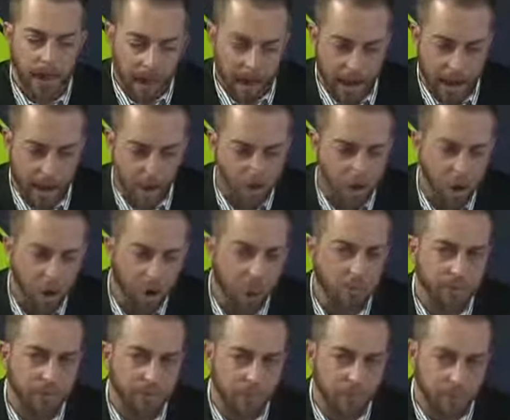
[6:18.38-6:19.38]
And I would
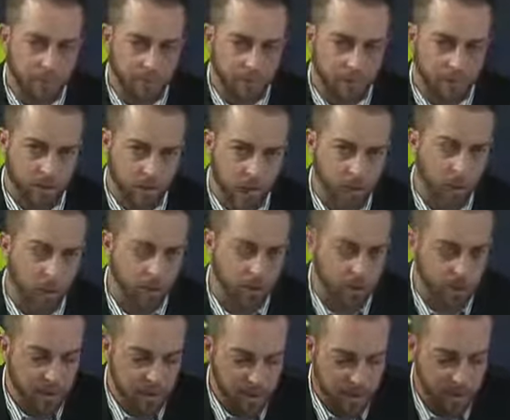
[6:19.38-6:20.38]
hope that, Sky,
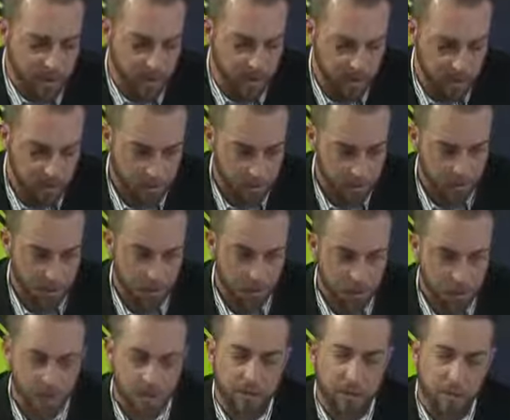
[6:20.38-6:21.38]
you would take this as a
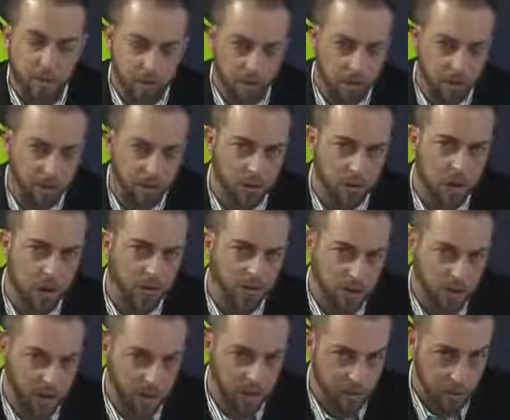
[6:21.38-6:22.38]
chance to start this
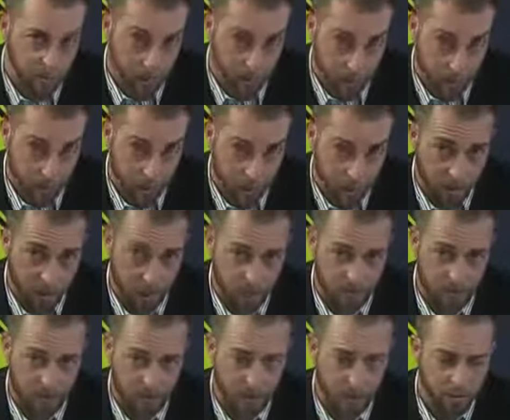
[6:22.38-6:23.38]
conversation with your
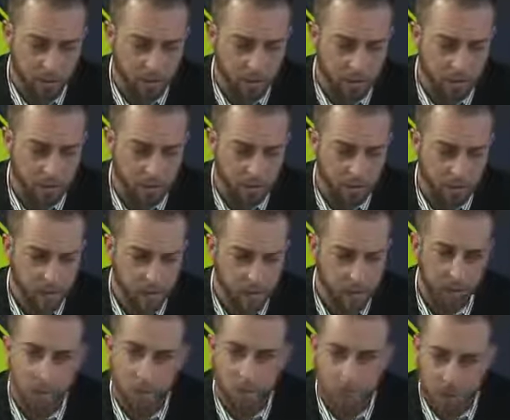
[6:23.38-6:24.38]
father
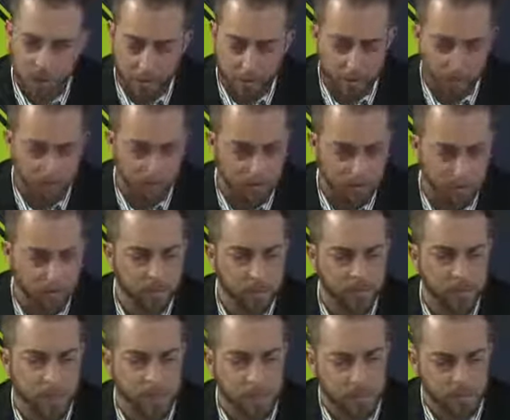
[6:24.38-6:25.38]
or your mother.
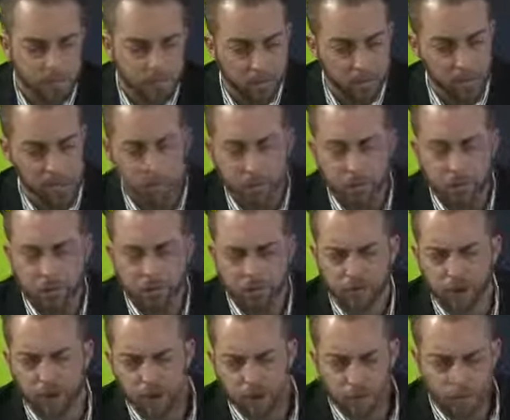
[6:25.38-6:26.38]
You mentioned your
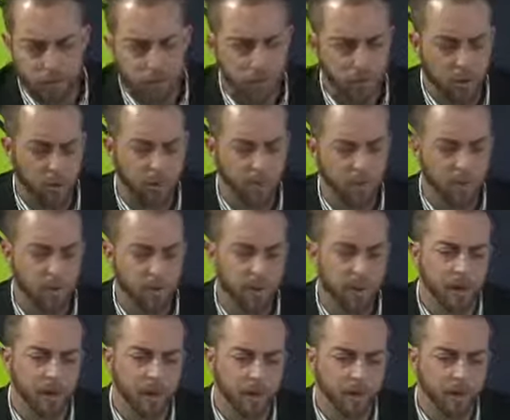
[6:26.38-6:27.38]
father in the story here,
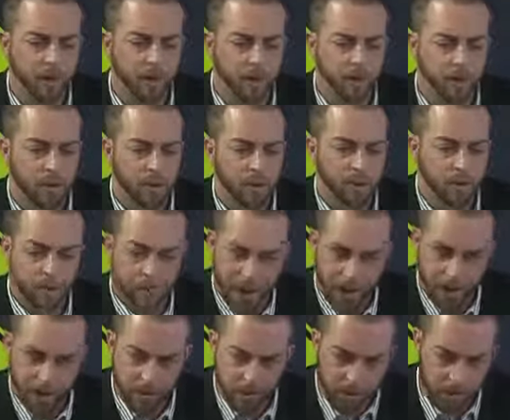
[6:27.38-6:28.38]
but your
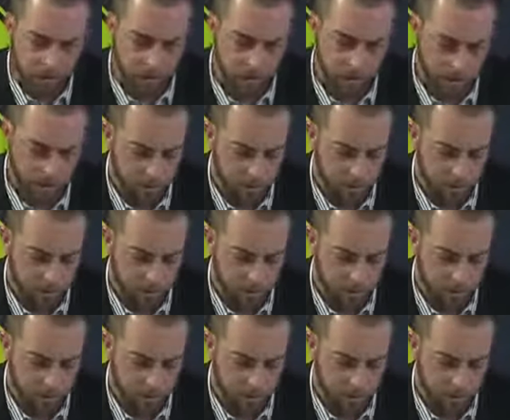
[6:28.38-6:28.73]
parents,